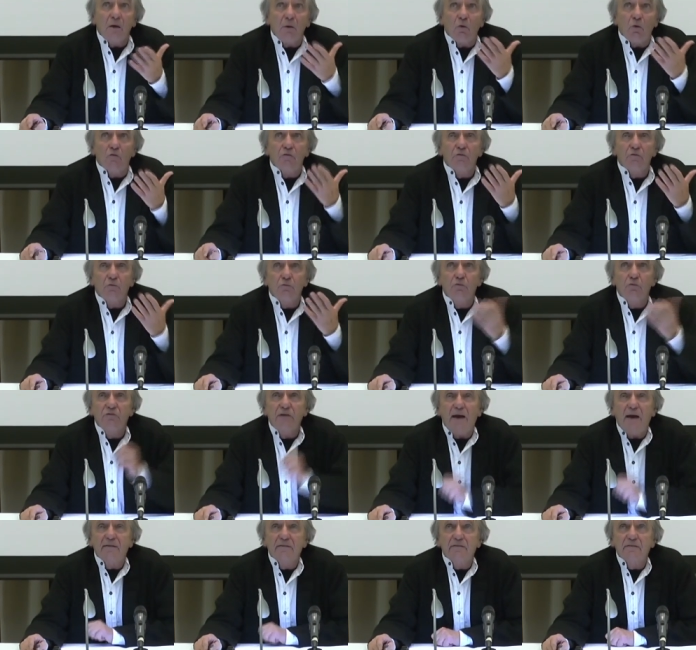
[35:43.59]
also to
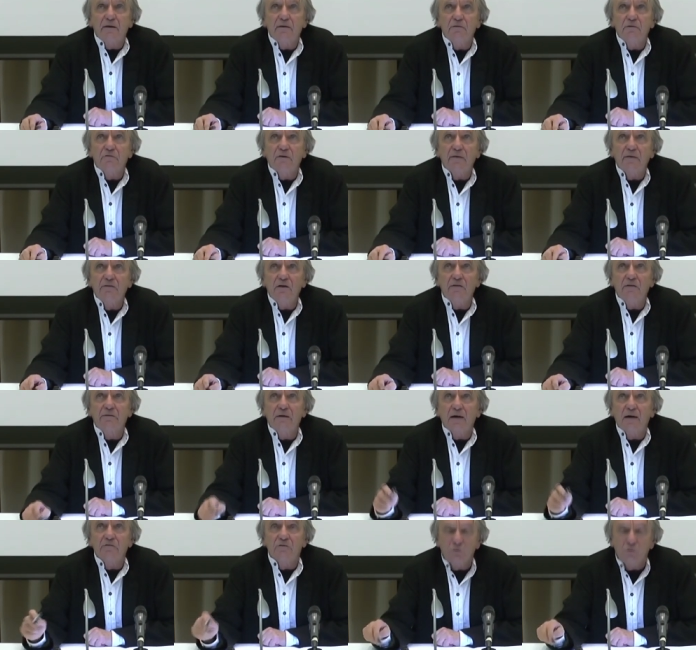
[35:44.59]
the extent that it
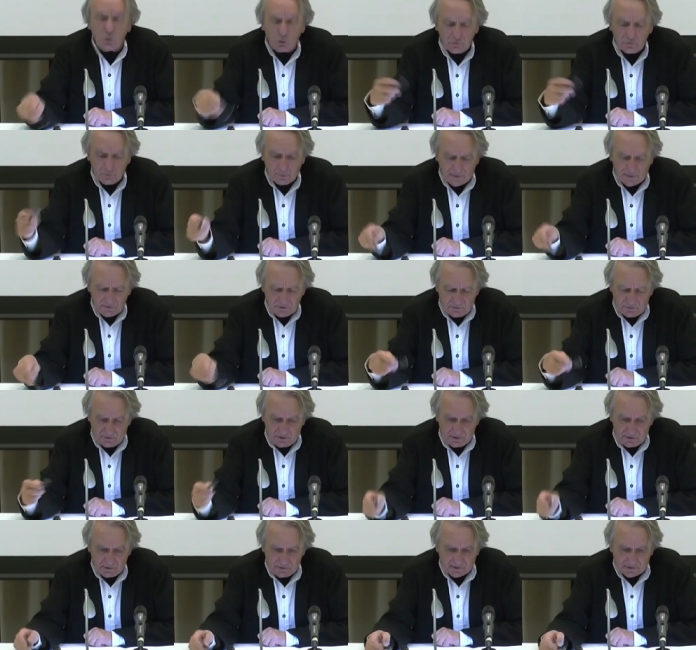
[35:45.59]
has no specific,